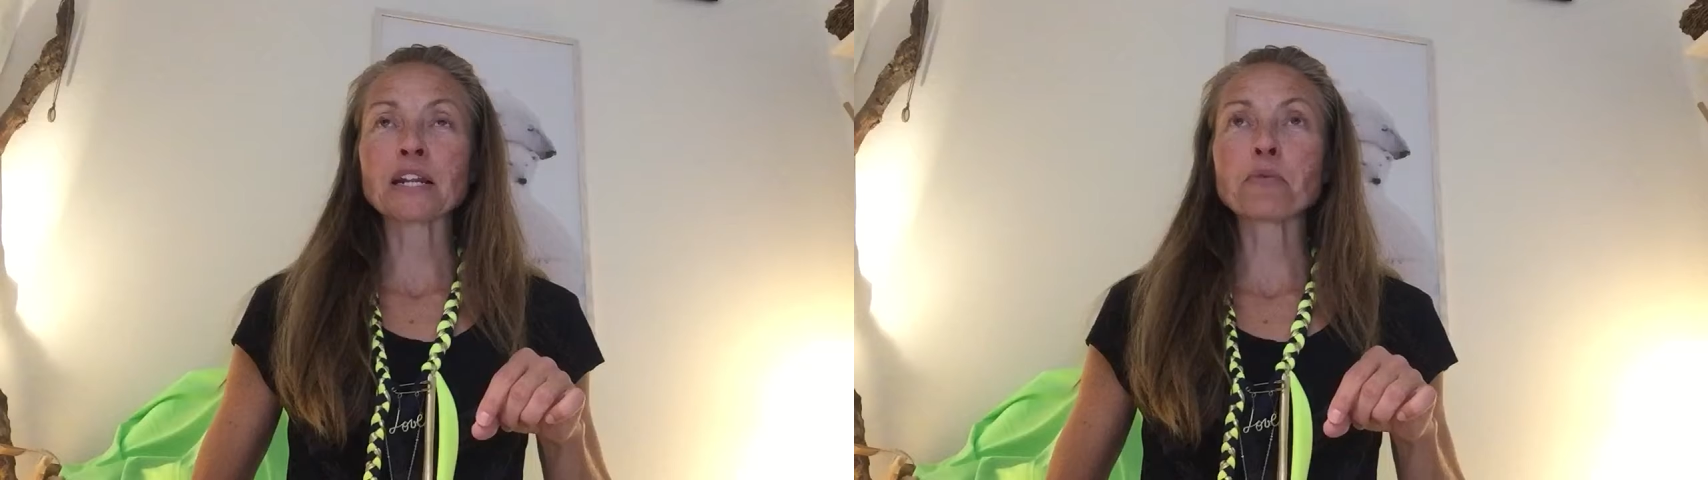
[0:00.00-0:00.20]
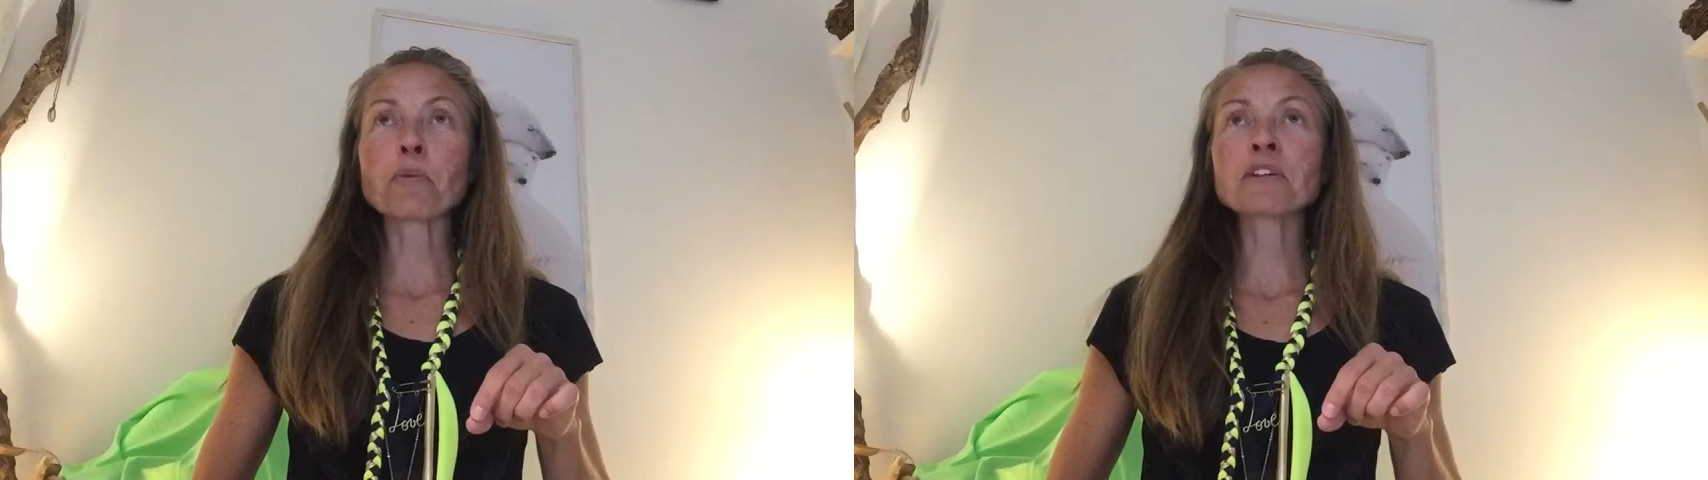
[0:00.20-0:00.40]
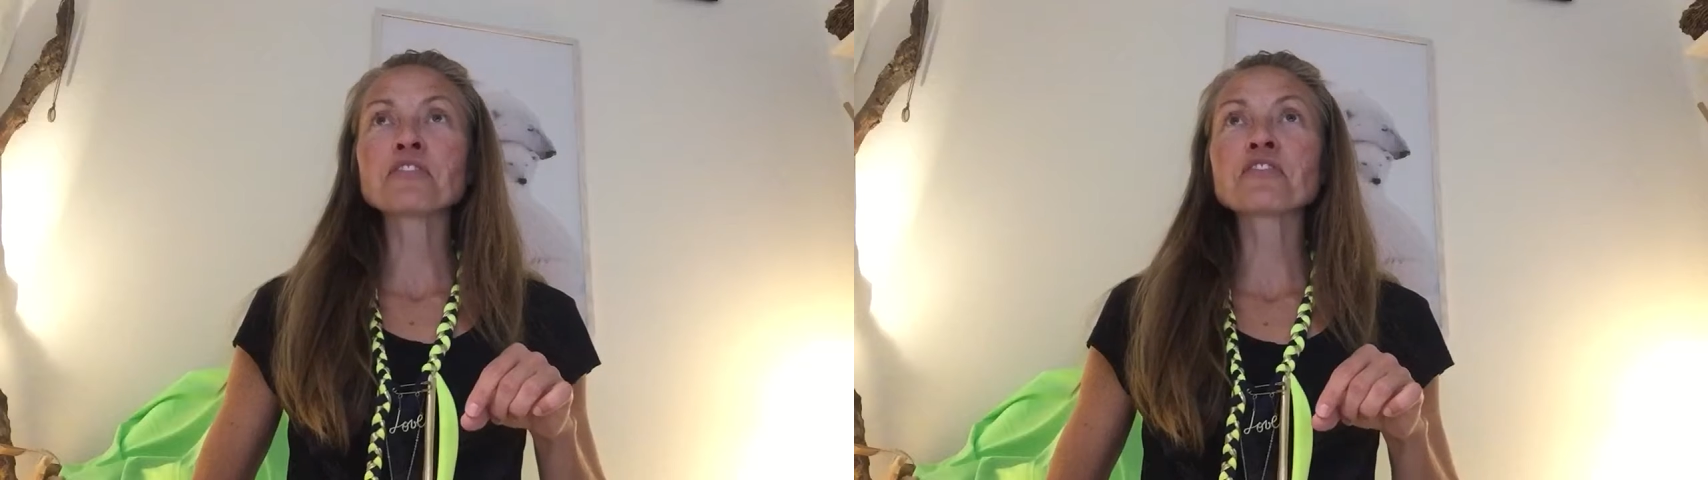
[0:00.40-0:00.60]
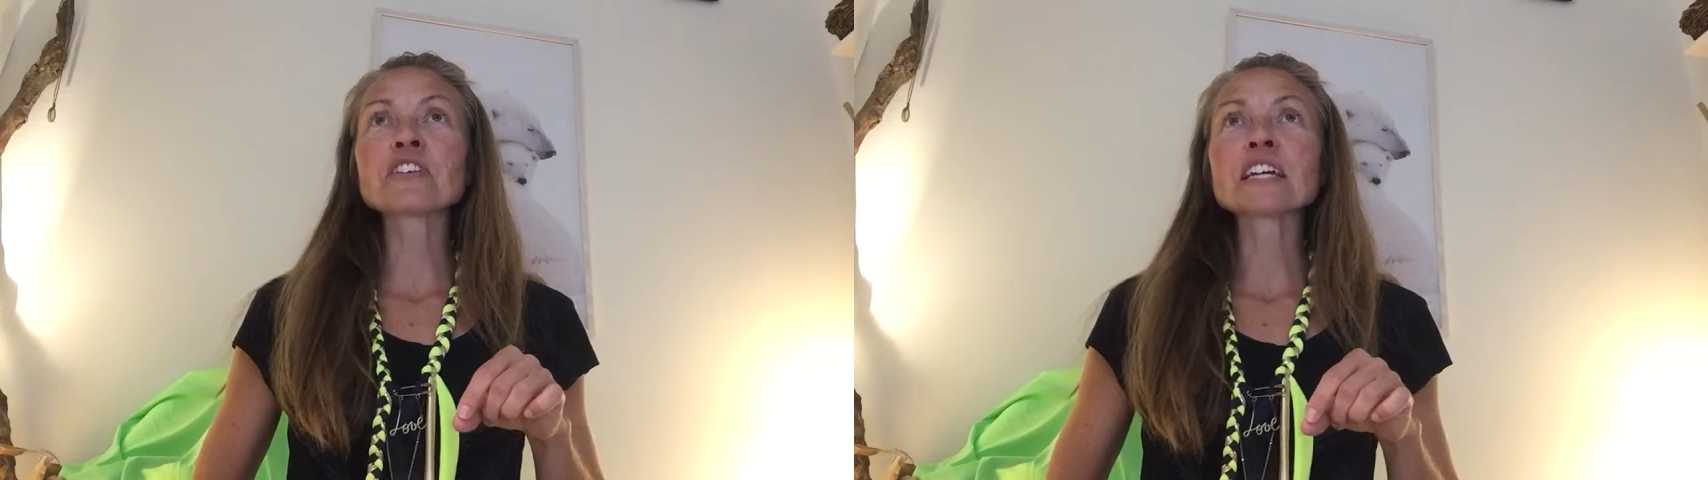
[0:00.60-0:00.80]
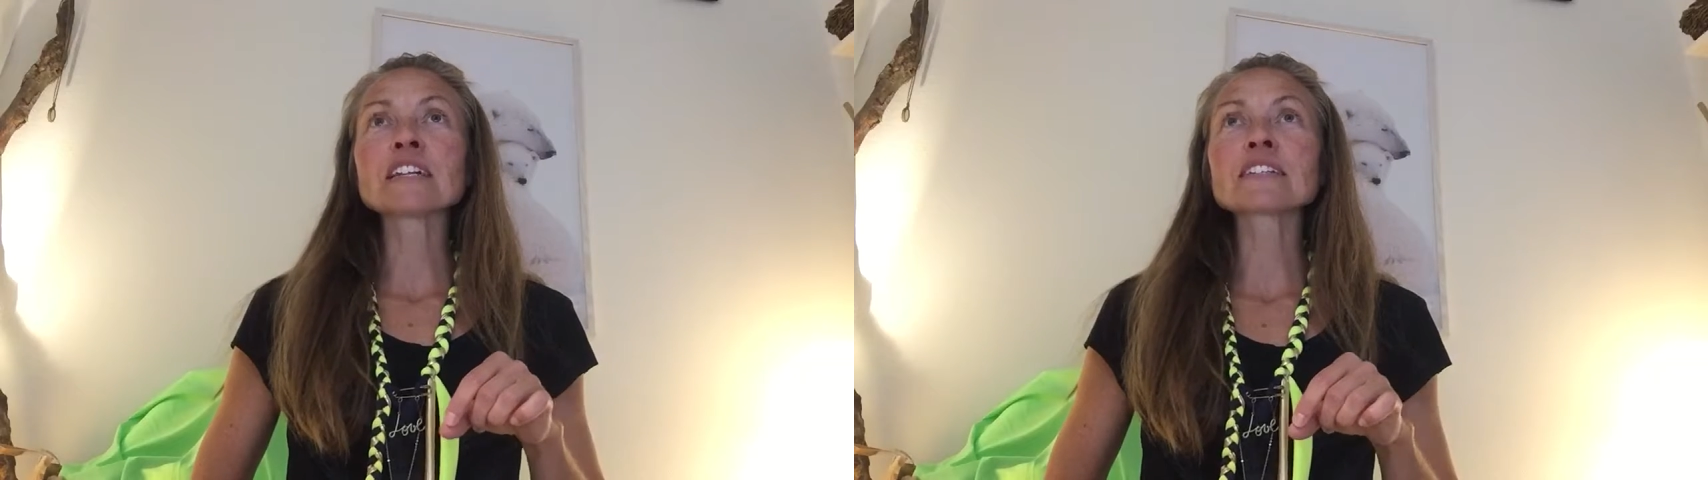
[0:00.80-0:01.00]
a woman
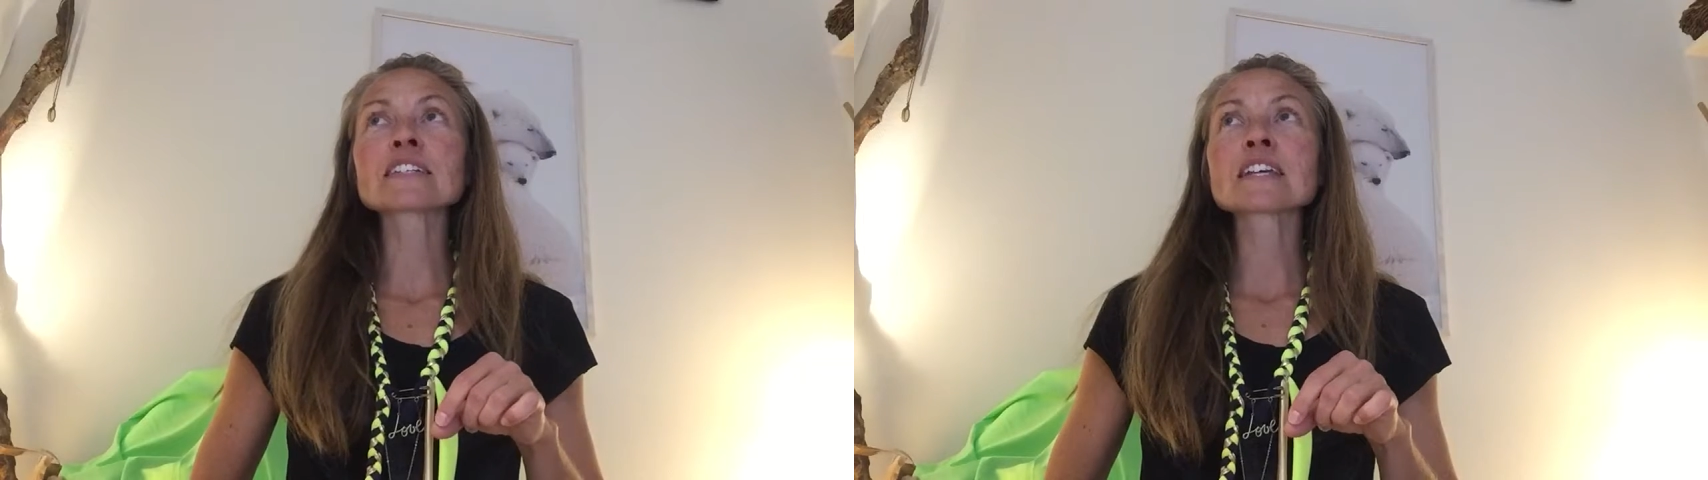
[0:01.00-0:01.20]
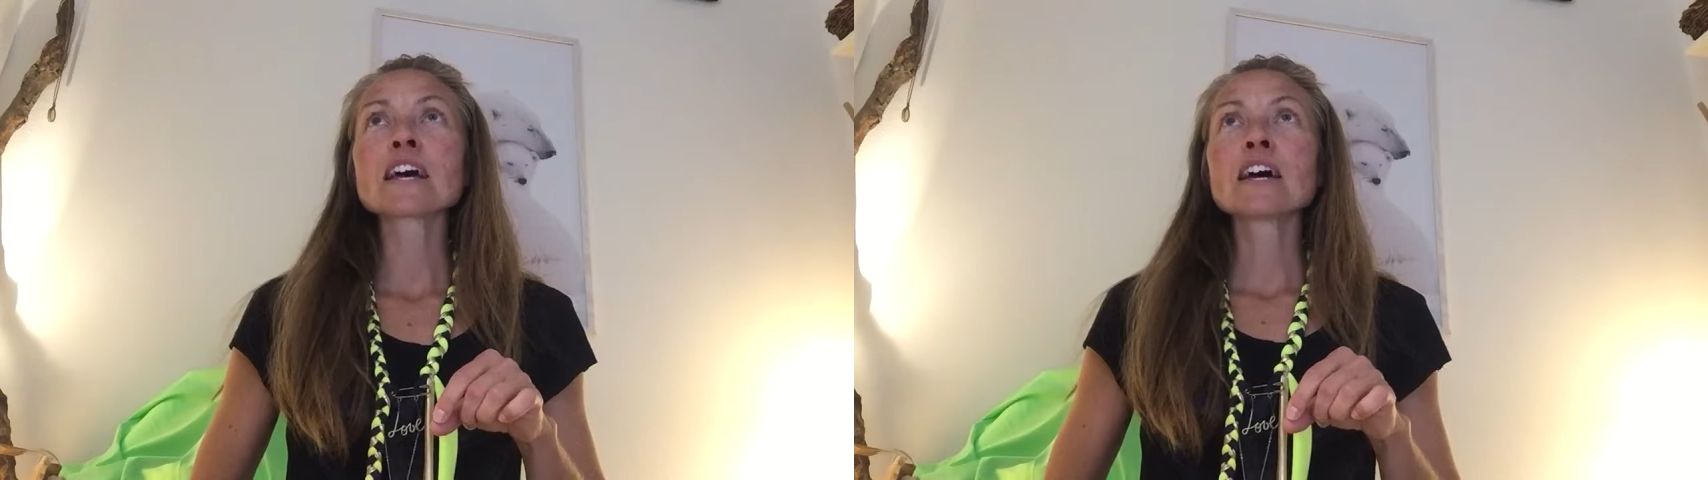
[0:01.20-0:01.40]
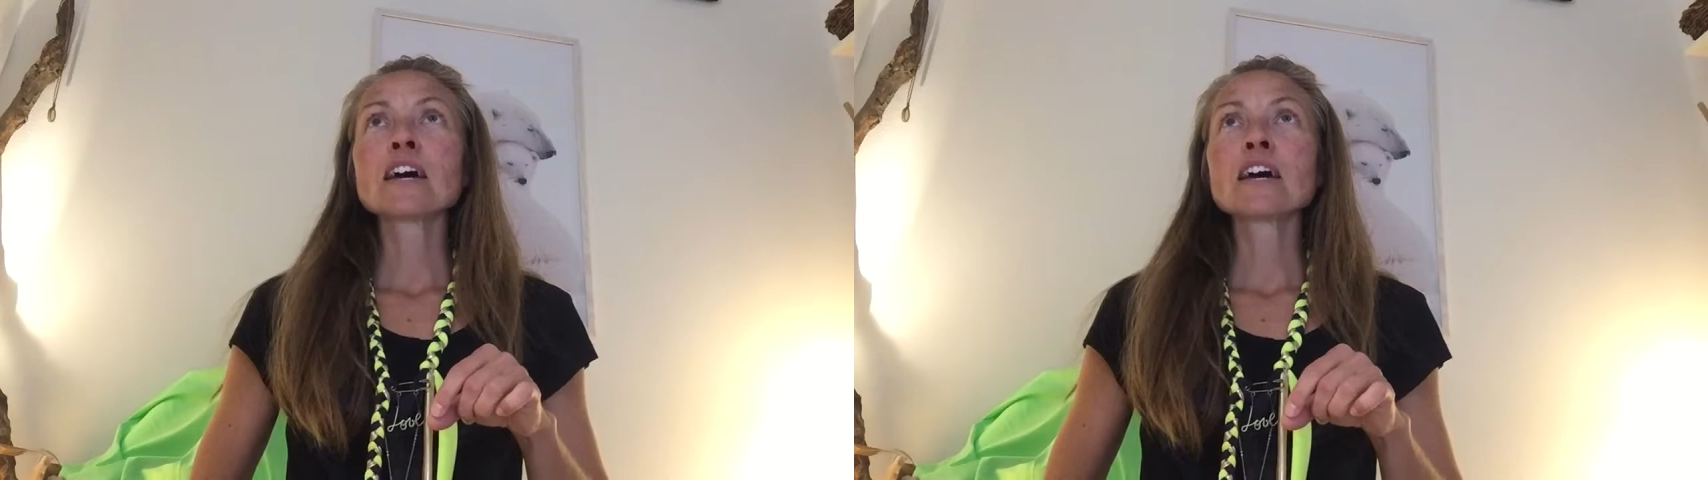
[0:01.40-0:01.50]
feels